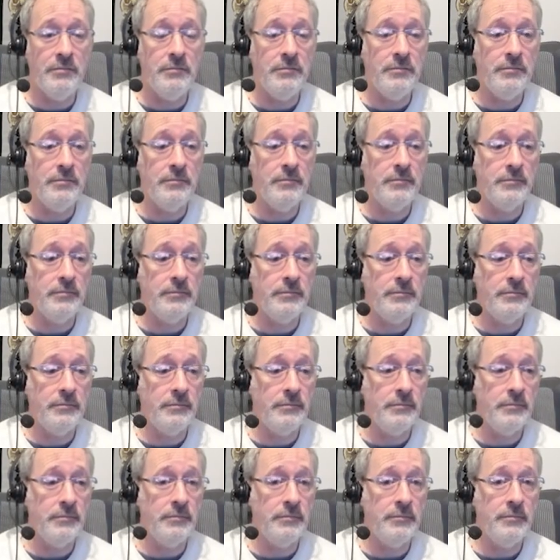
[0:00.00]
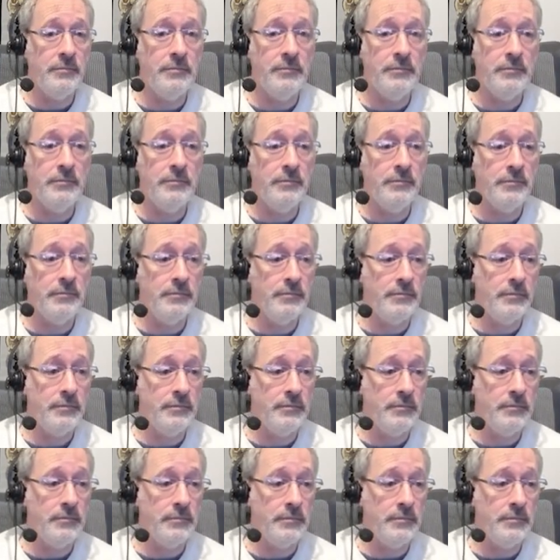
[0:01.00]

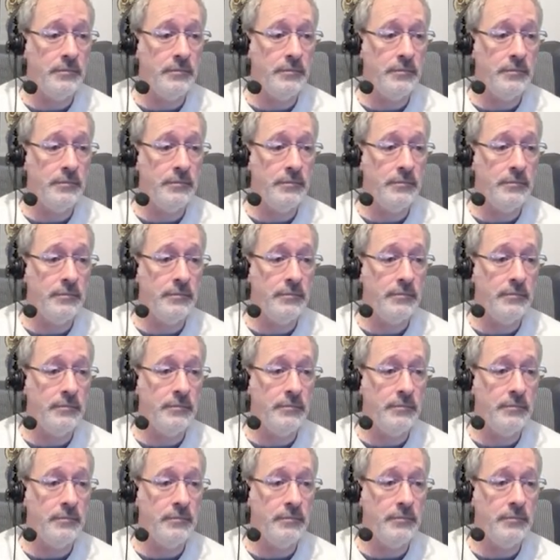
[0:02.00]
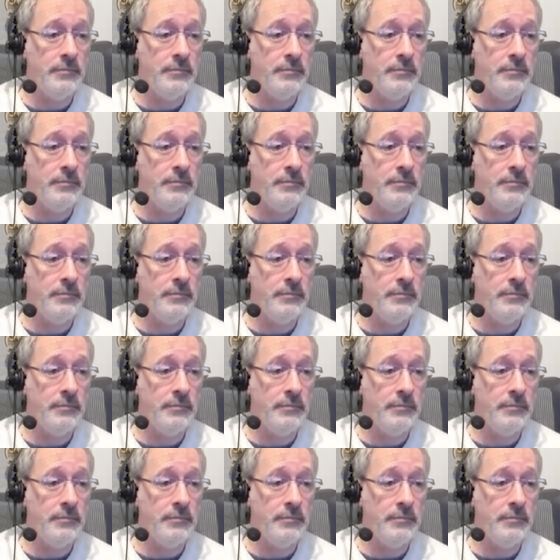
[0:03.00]
(silence)